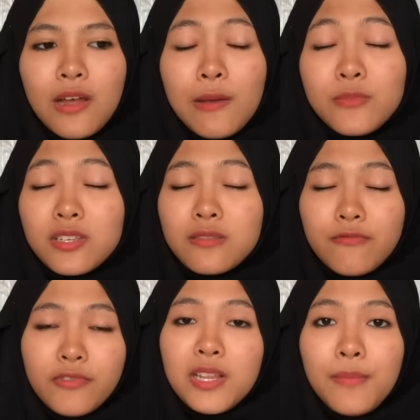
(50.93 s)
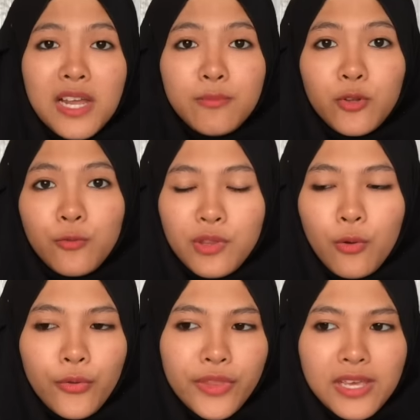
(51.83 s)
I'm just really mind blown with the
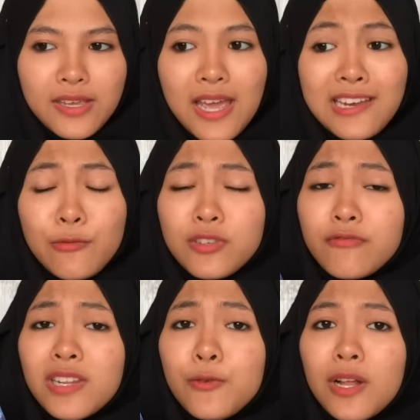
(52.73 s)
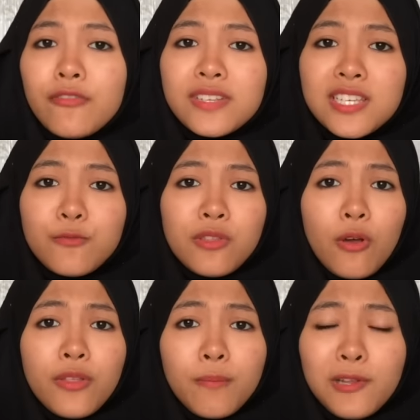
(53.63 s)
whole thing, and it was really well written with
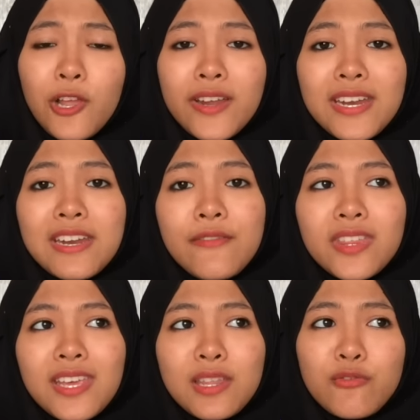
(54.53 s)
all the plot and everything.